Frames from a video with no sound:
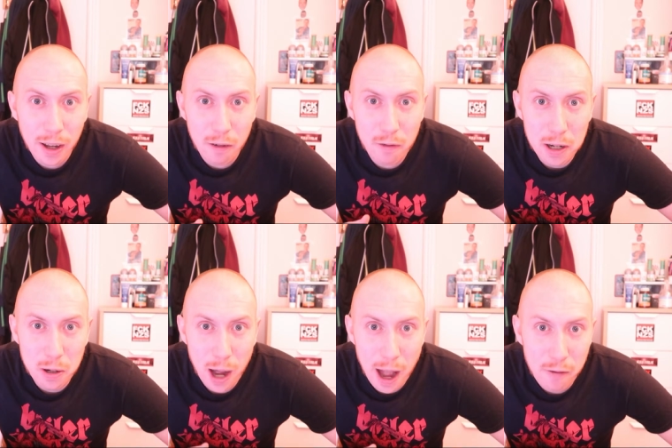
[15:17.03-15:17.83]
when
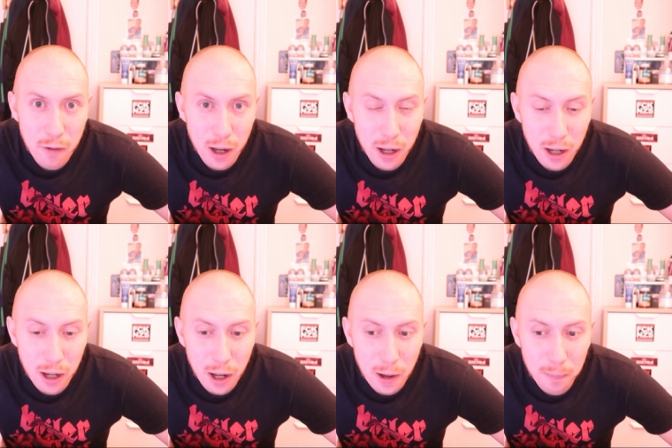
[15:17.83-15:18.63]
you have
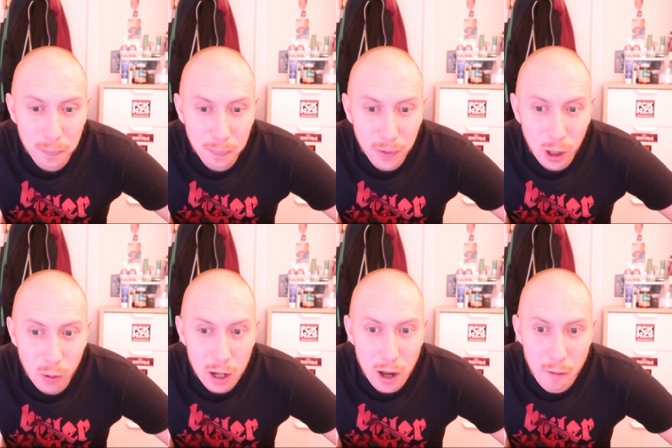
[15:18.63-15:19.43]
a
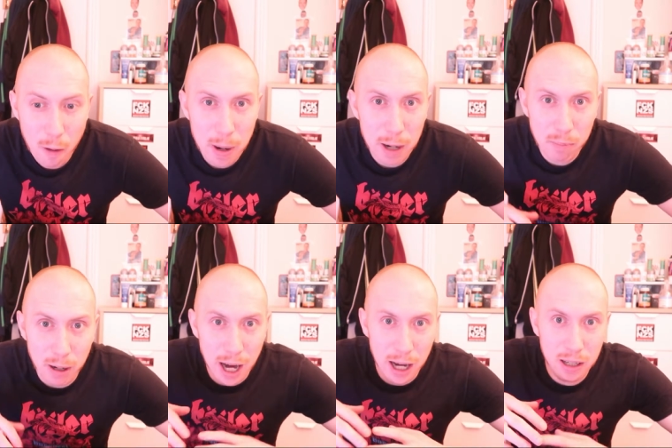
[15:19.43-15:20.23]
big
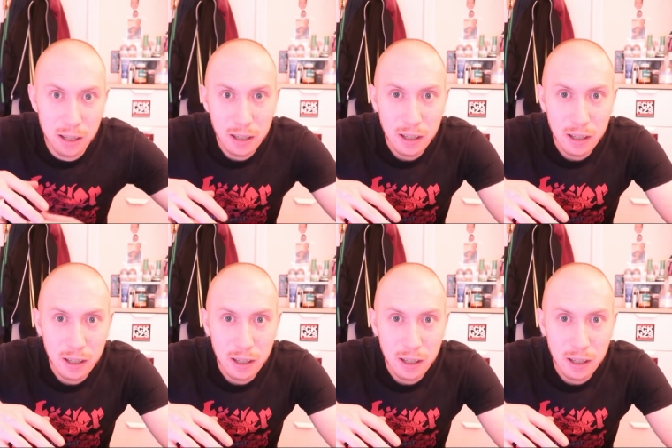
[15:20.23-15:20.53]
plane